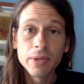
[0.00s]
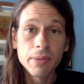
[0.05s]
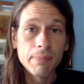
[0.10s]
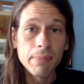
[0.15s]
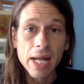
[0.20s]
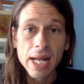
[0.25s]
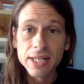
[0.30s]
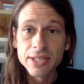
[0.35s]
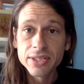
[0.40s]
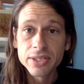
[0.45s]
the
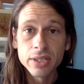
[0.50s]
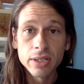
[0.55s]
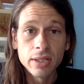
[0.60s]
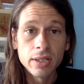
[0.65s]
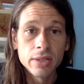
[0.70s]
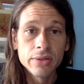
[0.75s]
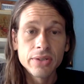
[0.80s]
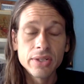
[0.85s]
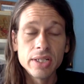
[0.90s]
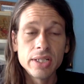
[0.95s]

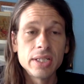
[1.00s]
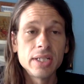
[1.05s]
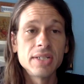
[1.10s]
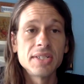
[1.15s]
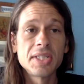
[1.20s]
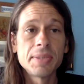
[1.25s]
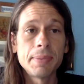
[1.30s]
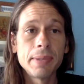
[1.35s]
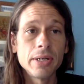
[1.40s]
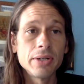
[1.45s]
master, the Indian
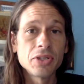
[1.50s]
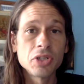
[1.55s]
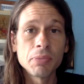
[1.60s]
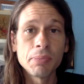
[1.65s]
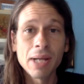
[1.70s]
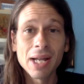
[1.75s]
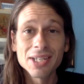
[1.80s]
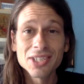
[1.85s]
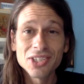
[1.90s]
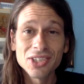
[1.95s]
spiritual
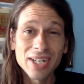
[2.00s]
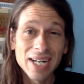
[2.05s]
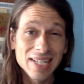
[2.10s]
master,